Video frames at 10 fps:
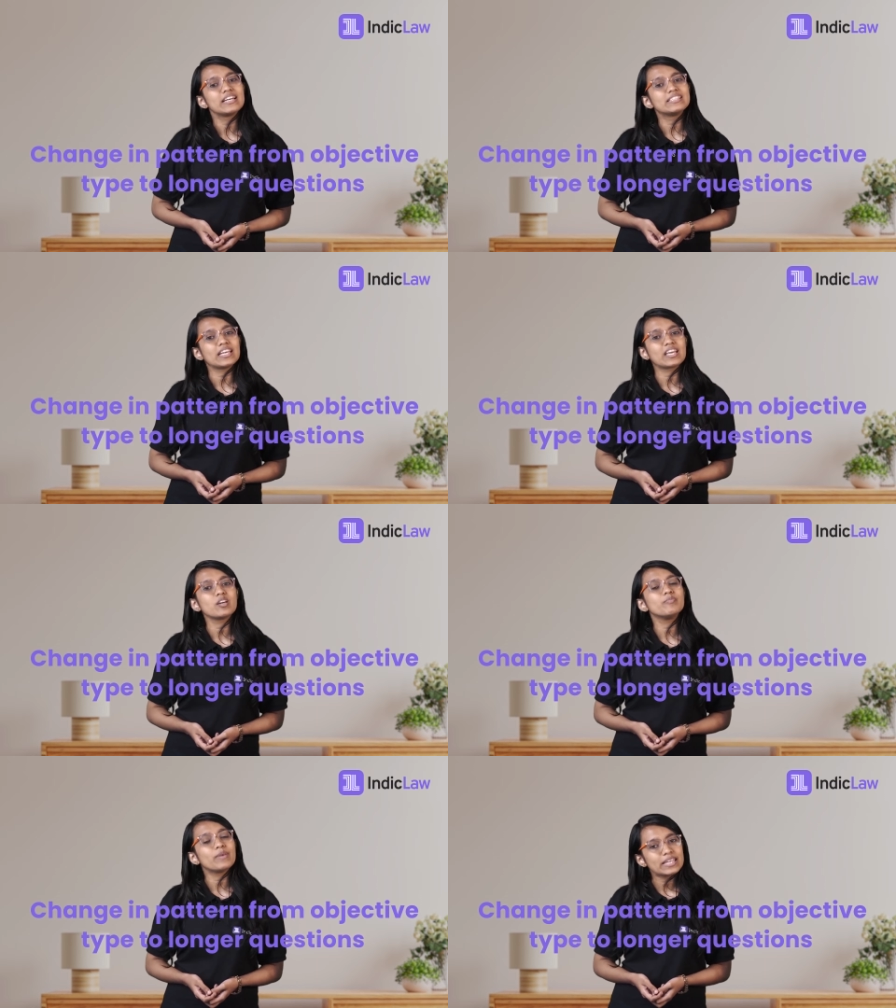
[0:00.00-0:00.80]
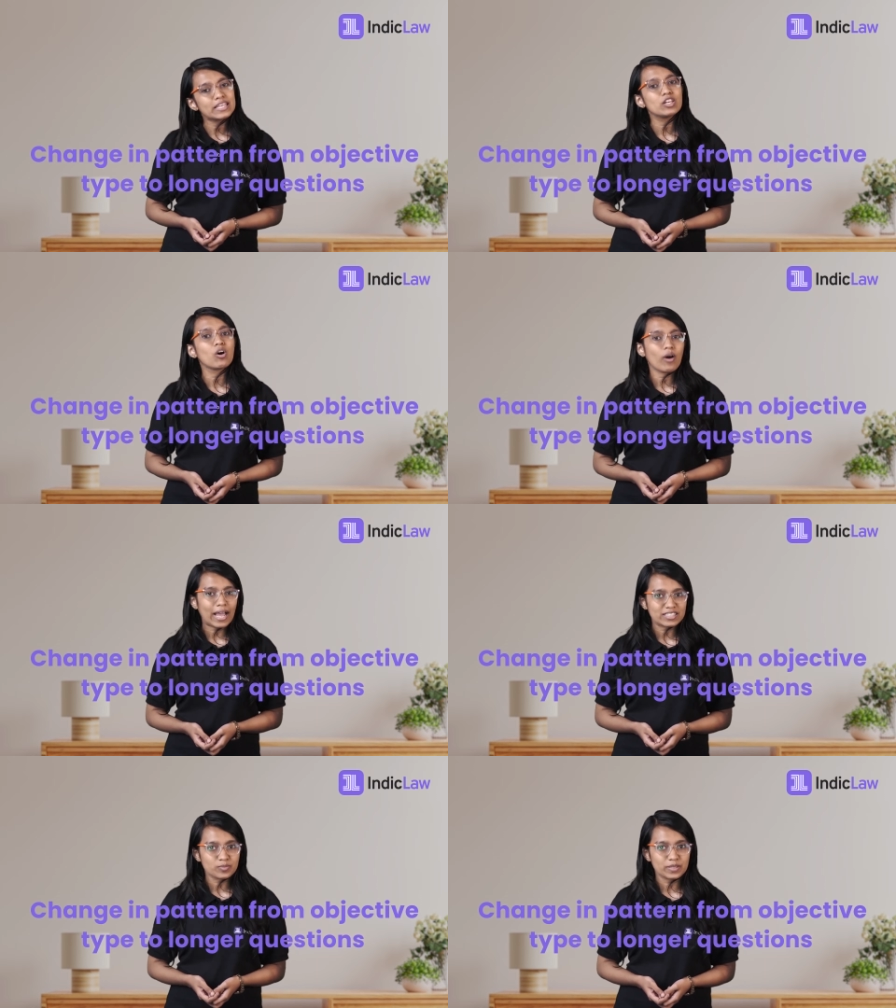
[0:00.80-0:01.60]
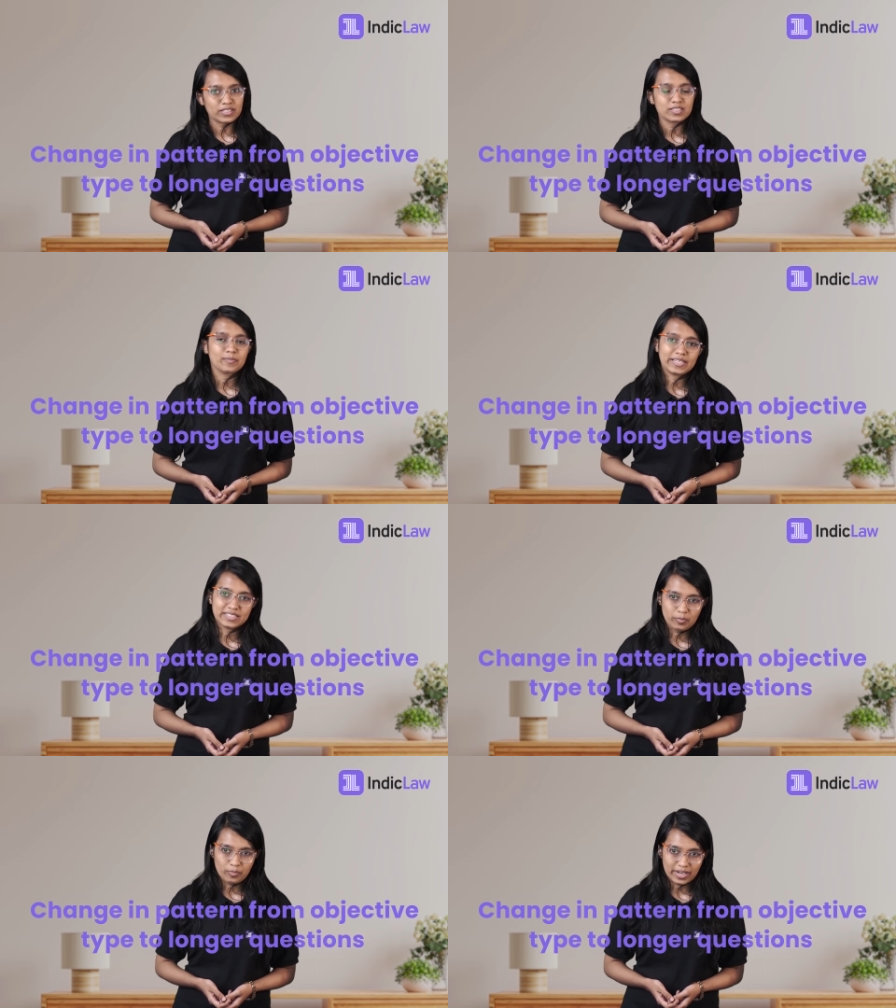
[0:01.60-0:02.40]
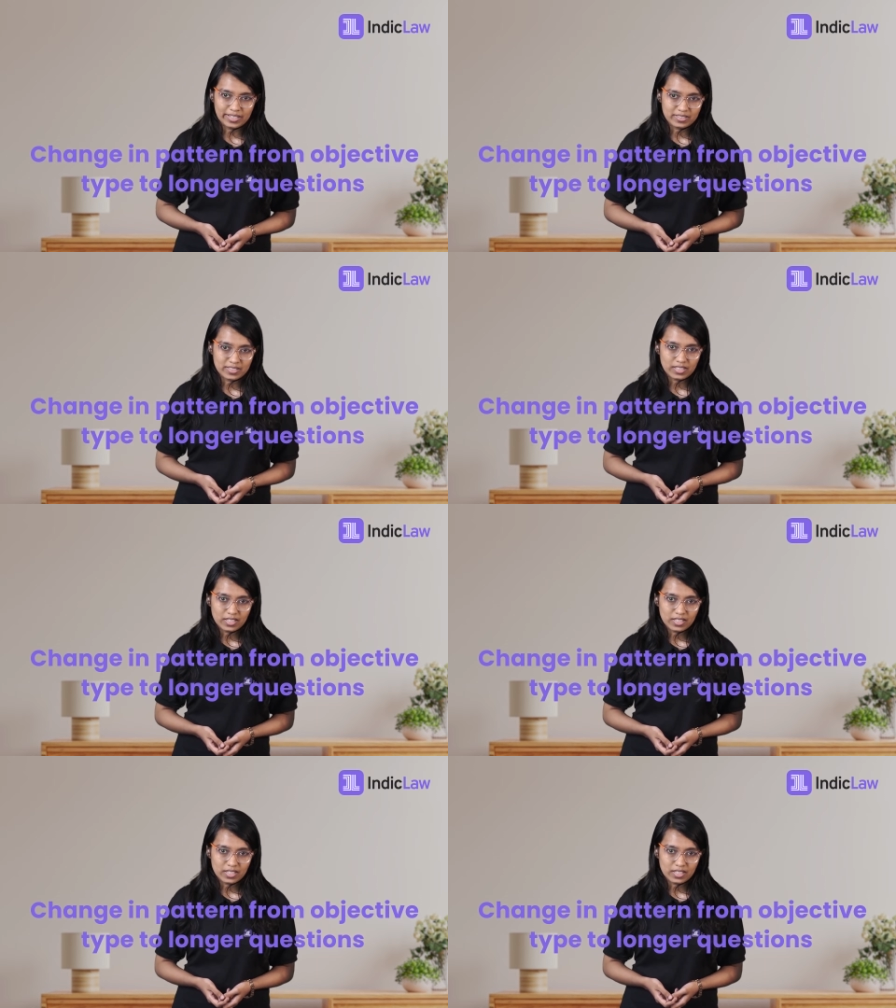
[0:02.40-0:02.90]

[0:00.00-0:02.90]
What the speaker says: taking many law aspirants by surprise.